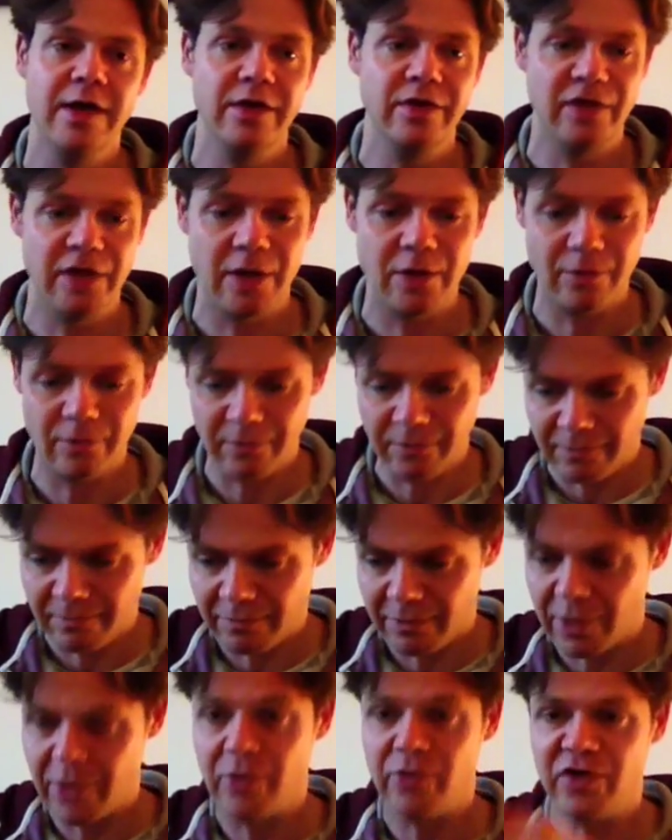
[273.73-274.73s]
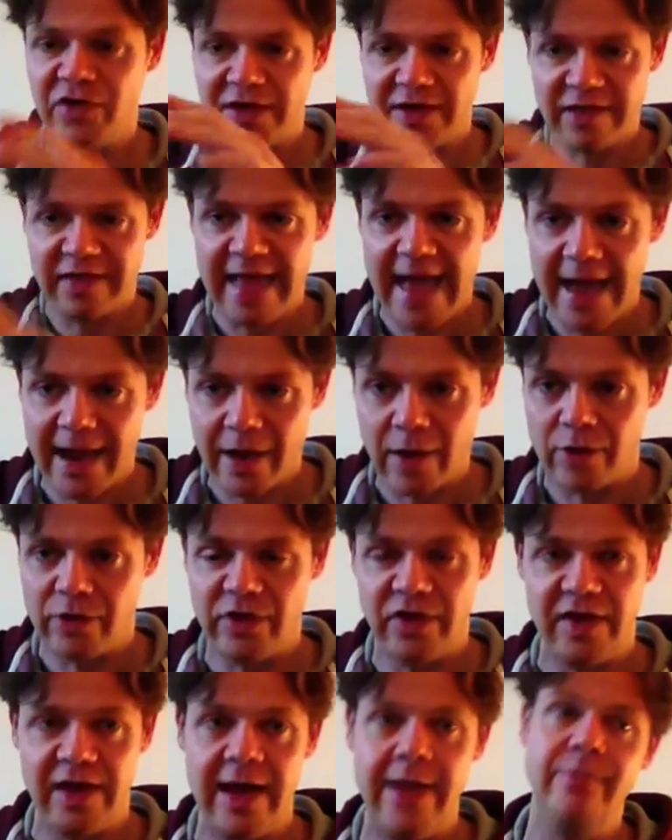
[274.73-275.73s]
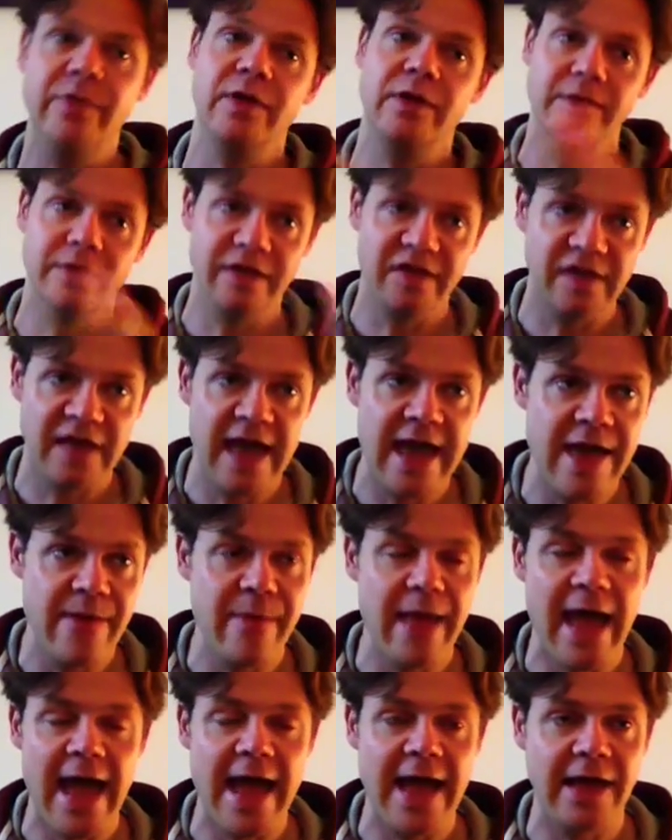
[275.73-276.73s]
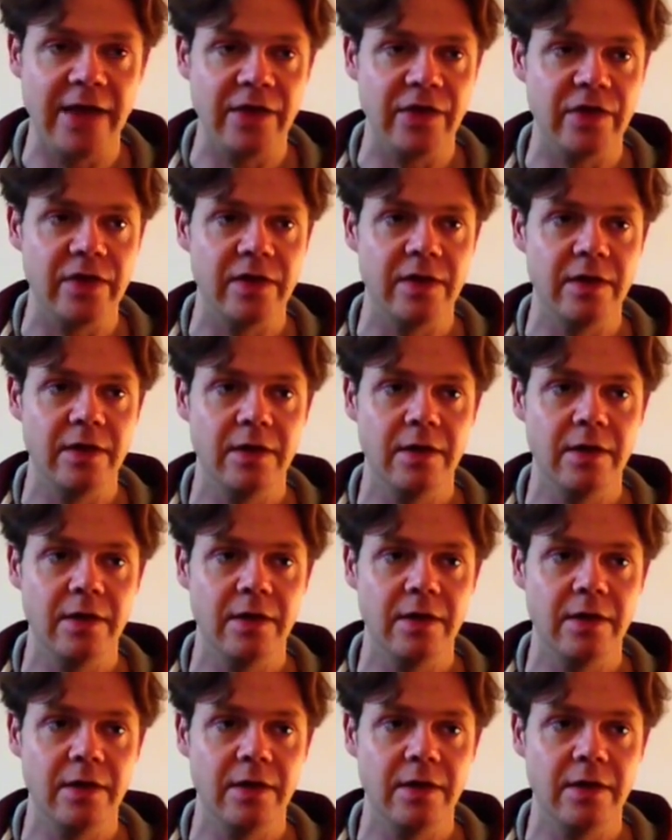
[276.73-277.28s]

So consider that concept the same as